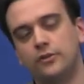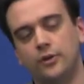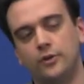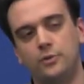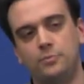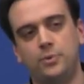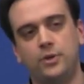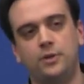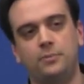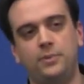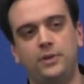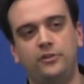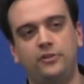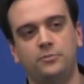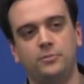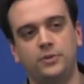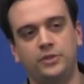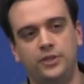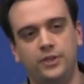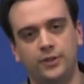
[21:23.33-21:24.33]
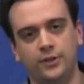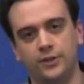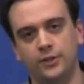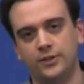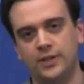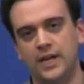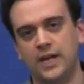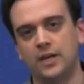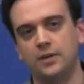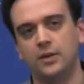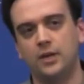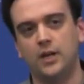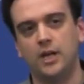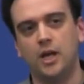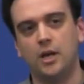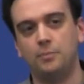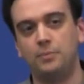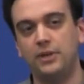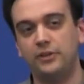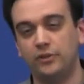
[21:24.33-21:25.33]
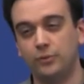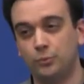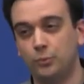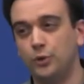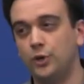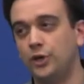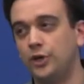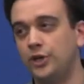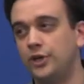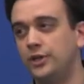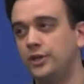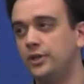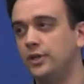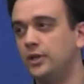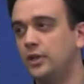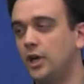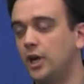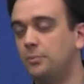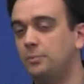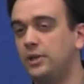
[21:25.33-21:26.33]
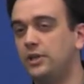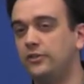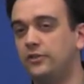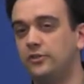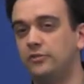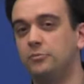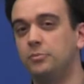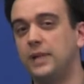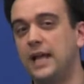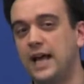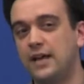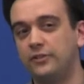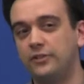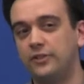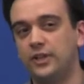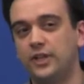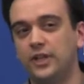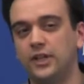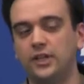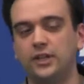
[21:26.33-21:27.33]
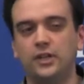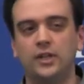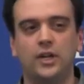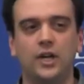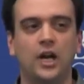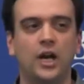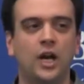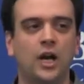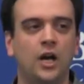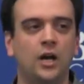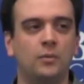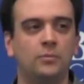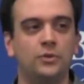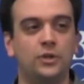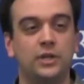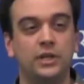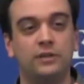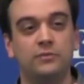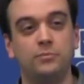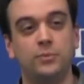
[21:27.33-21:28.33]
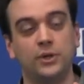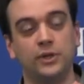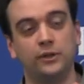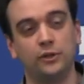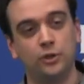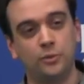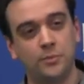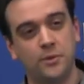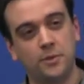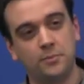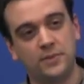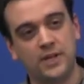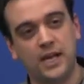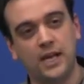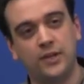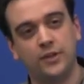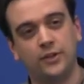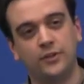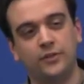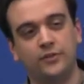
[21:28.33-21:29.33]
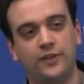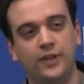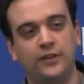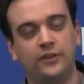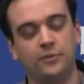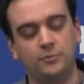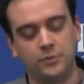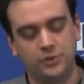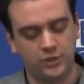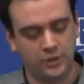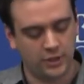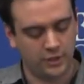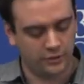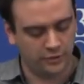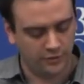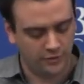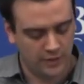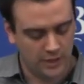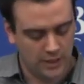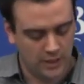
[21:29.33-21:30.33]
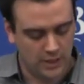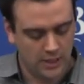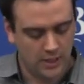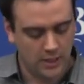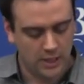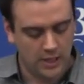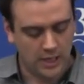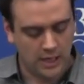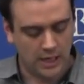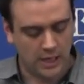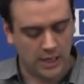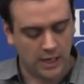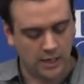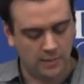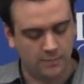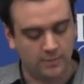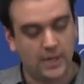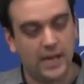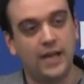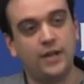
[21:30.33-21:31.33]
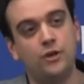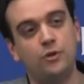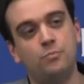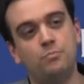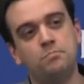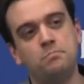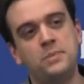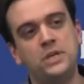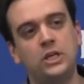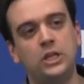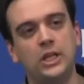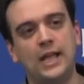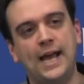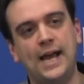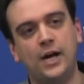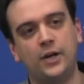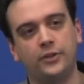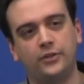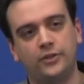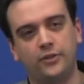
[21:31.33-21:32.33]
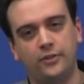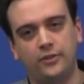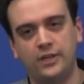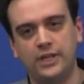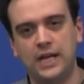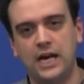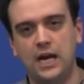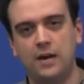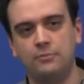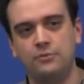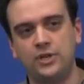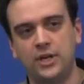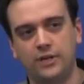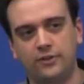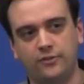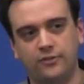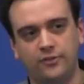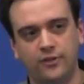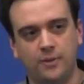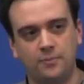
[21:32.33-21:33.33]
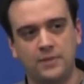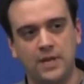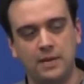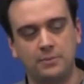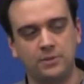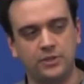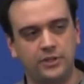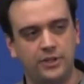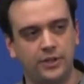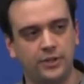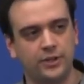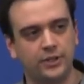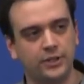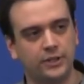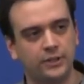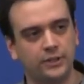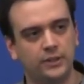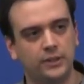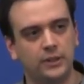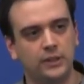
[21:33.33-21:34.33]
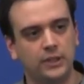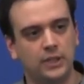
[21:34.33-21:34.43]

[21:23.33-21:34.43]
So you put a piece of material down, a piece of wood, a piece of plastic. You can put aluminum down in the fancy machines. And you mill out the object from that material.